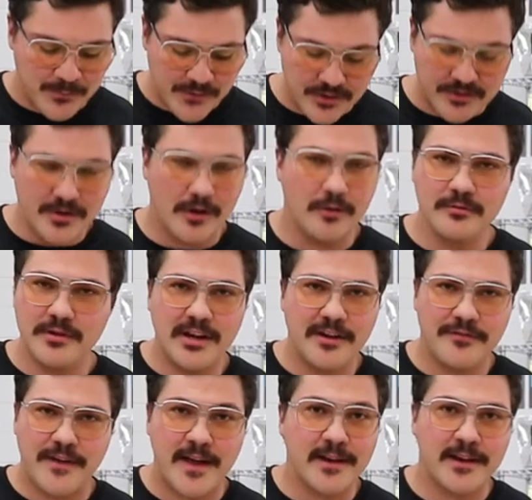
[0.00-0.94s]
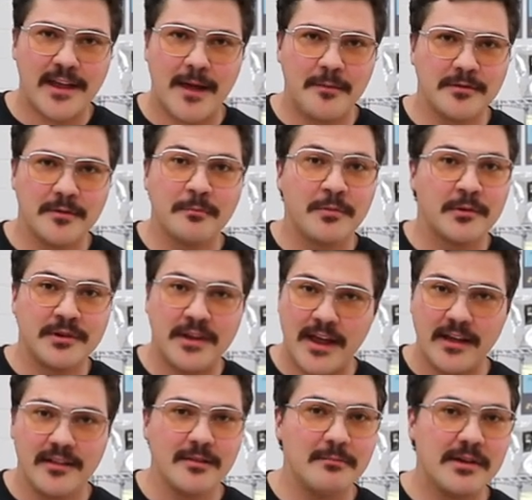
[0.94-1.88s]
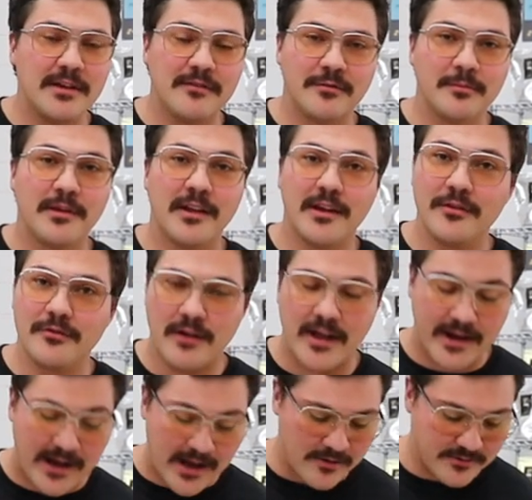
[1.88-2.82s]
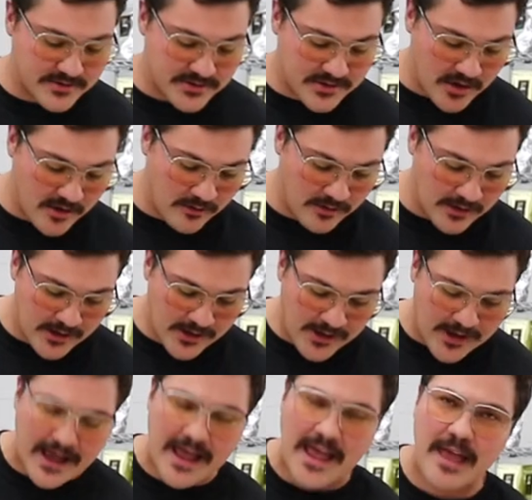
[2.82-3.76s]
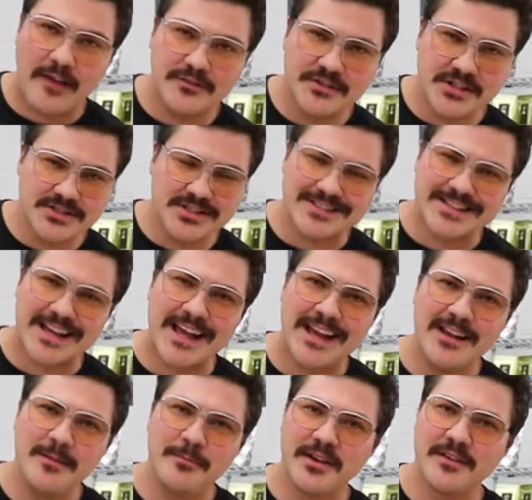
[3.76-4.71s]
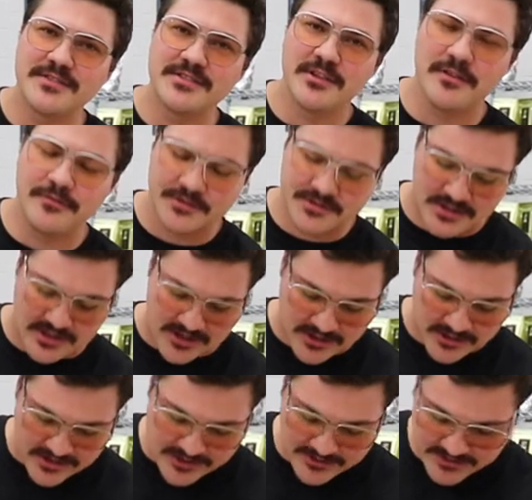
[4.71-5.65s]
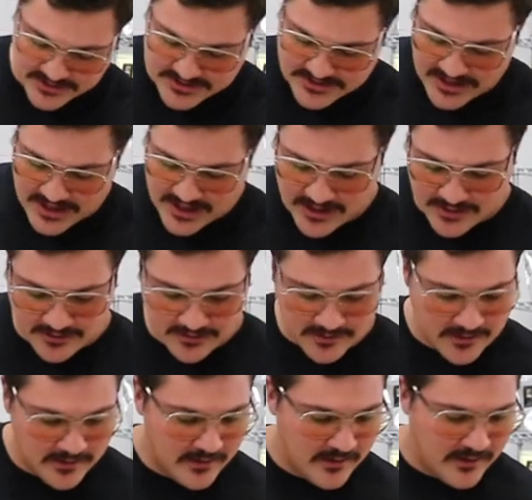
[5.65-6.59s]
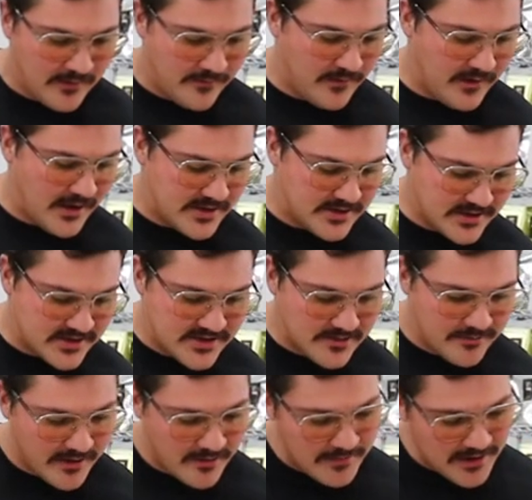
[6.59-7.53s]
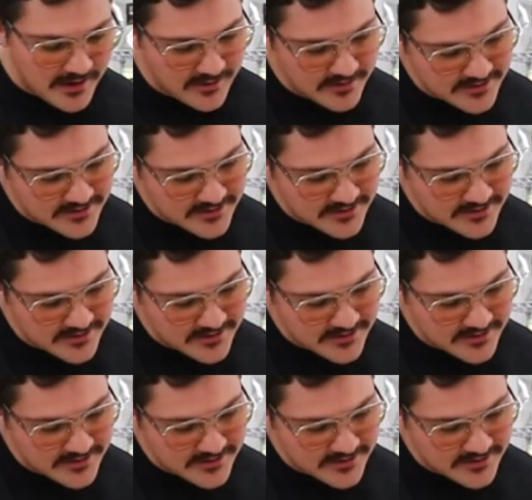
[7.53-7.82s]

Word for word: you don't need a fat cap to protect the meat from getting dried out. So I have just a tiny bit of silver skin on this side. If you guys can see what I mean,